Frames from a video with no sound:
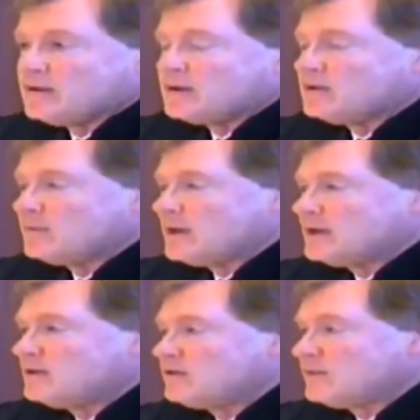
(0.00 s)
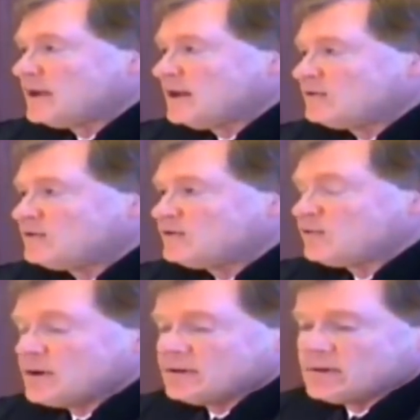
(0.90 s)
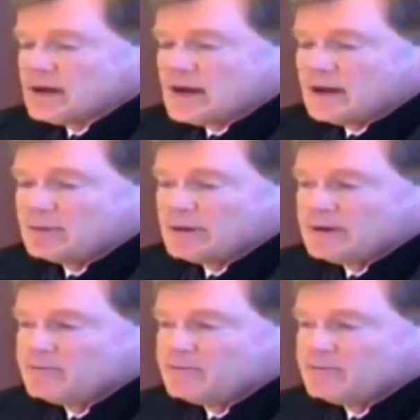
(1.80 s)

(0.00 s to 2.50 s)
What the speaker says: Yeah. Well, that's good. Good.